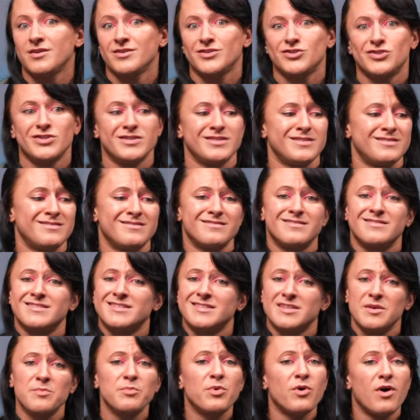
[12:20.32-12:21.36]
just
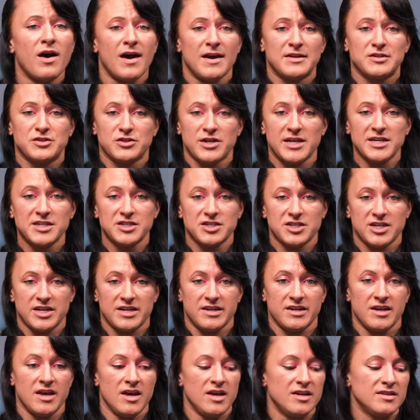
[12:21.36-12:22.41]
simple
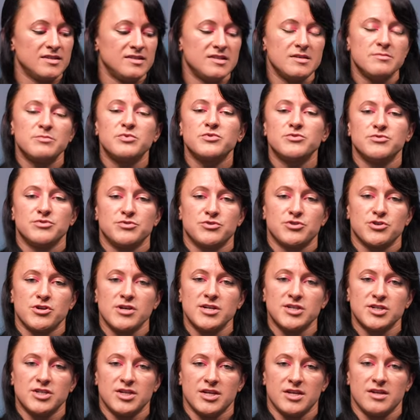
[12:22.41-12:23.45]
hydration, simple
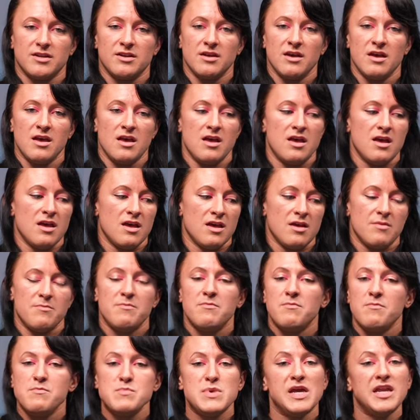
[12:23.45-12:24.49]
nutrition,
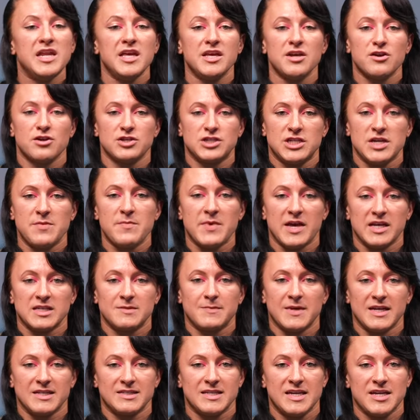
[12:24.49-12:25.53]
meeting your gym
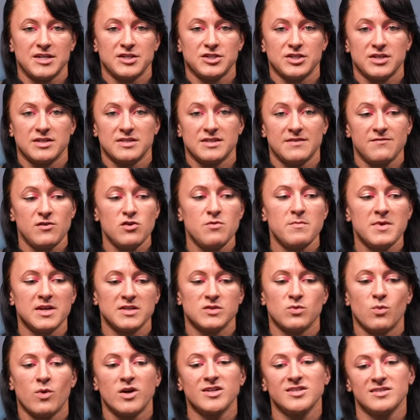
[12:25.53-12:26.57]
expectations. If you
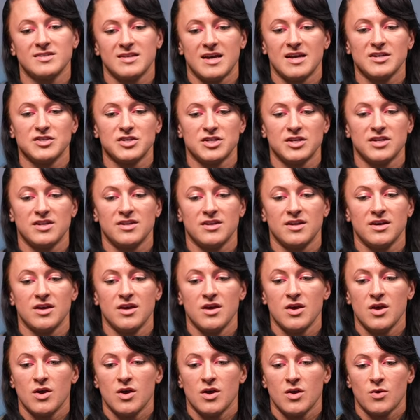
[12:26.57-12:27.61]
miss one session
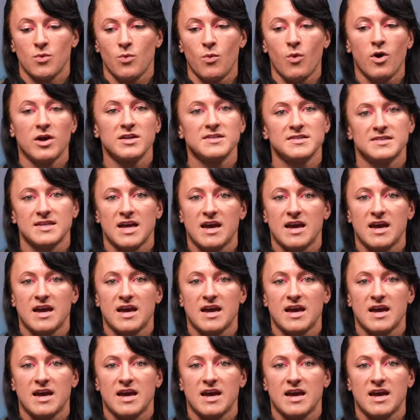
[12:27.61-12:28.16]
once